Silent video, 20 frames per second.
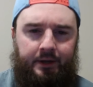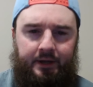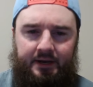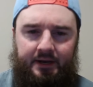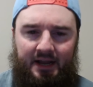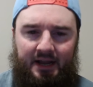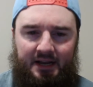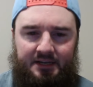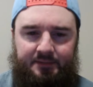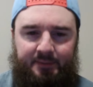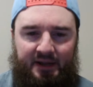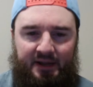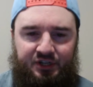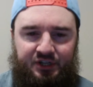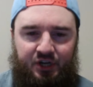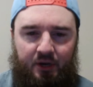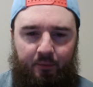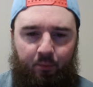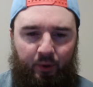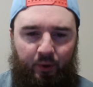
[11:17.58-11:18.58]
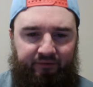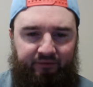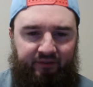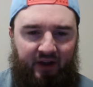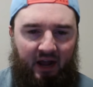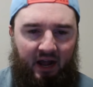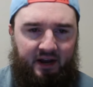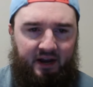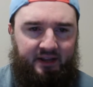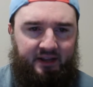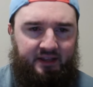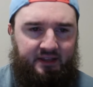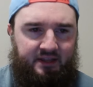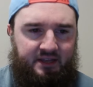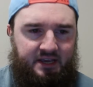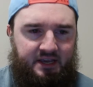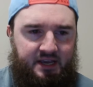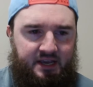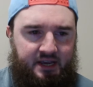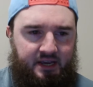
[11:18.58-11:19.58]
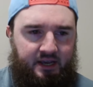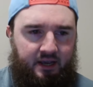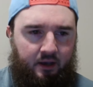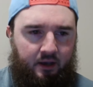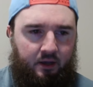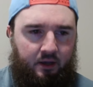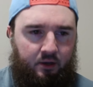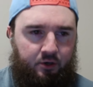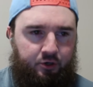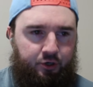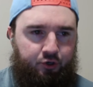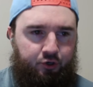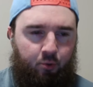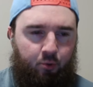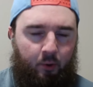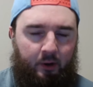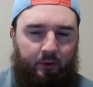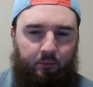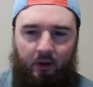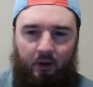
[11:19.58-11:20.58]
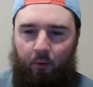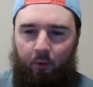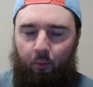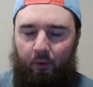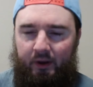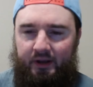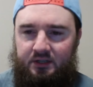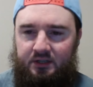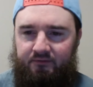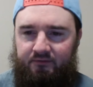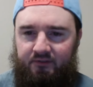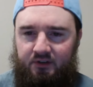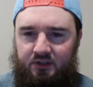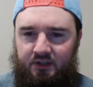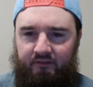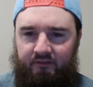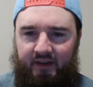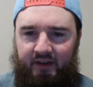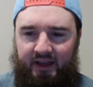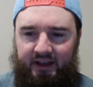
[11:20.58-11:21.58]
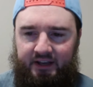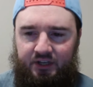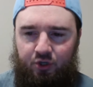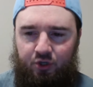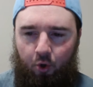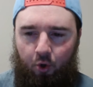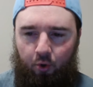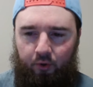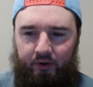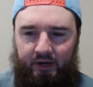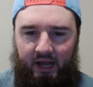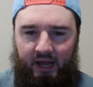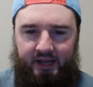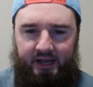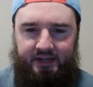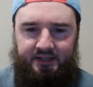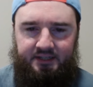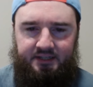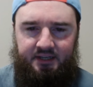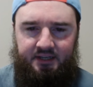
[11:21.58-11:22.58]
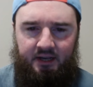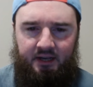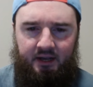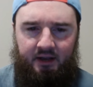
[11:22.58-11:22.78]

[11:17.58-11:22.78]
Next matchup, we've got the Detroit Red Wings versus the Vegas Golden Knights.